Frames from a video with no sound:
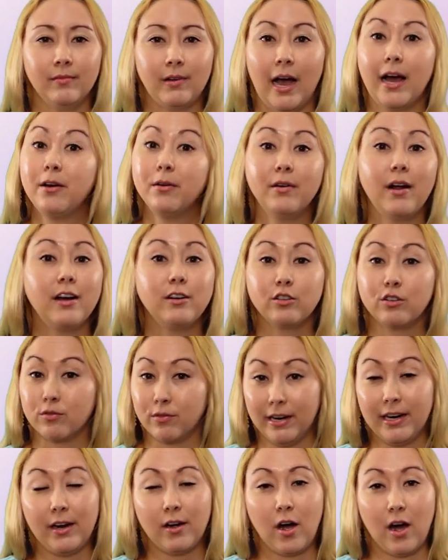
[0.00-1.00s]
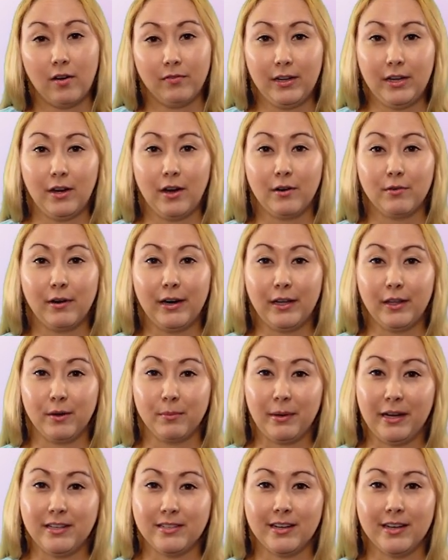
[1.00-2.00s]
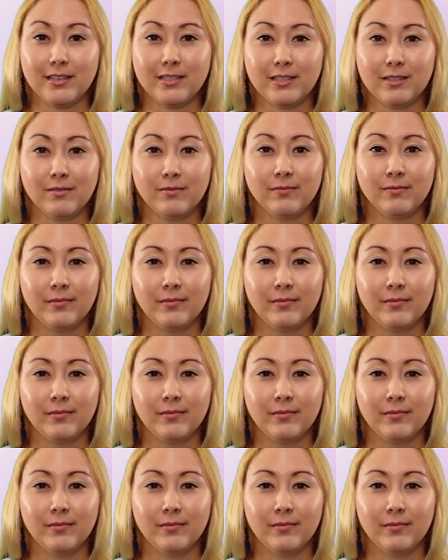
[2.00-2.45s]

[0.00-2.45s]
I do not drink coffee on a regular basis.